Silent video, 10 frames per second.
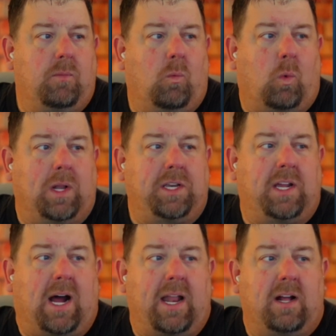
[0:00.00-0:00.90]
What
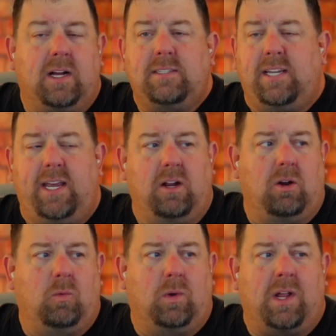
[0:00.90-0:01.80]
got us
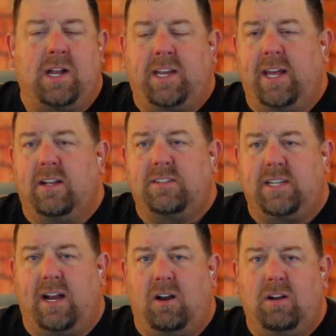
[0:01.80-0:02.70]
here will not get us
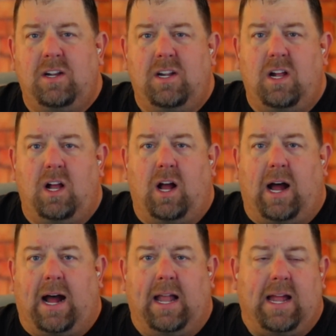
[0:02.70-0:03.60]
there.
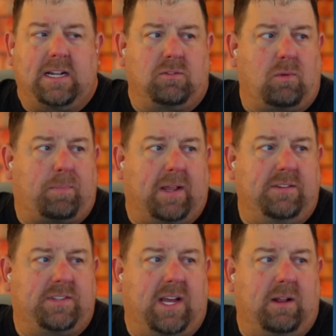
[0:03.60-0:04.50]
I like to
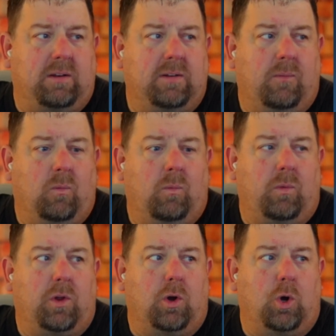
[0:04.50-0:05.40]
replace that,
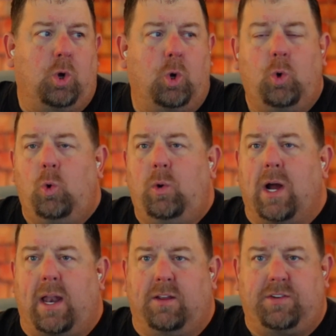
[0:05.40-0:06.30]
who
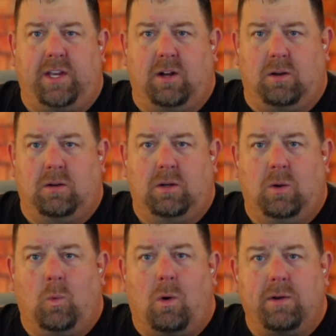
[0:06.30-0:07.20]
got us here
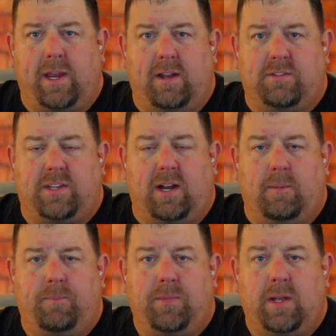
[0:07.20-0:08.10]
won't get us there.
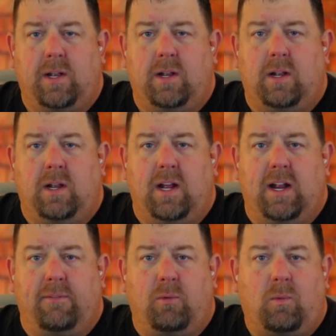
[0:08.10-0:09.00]

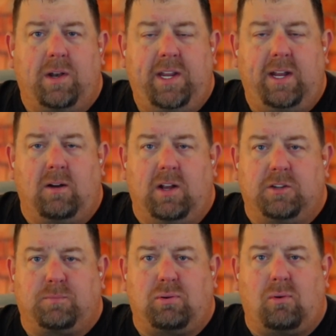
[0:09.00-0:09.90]
Everyone here has
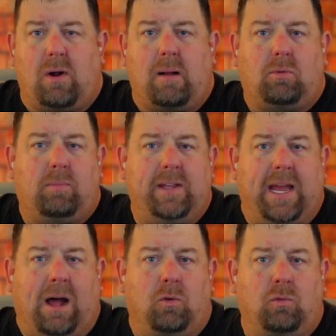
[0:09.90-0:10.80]
probably
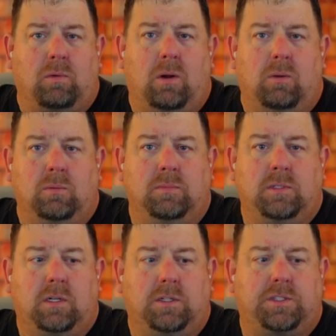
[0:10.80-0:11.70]
outgrown
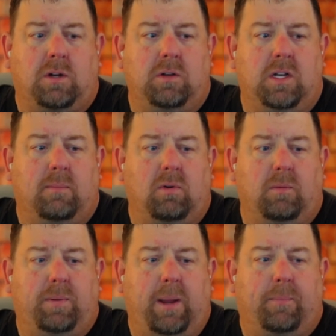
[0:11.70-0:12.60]
a certain number
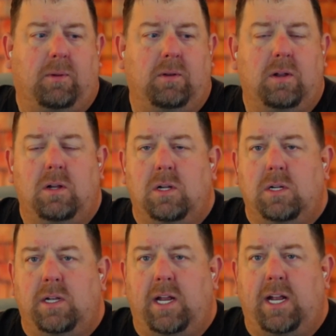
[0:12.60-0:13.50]
of people
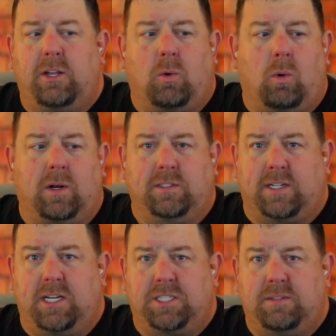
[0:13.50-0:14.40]
in their
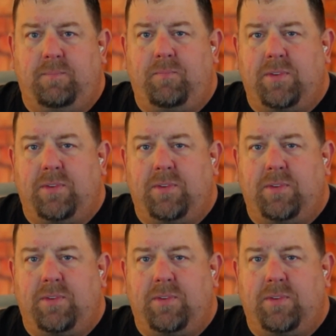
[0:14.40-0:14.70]
organization.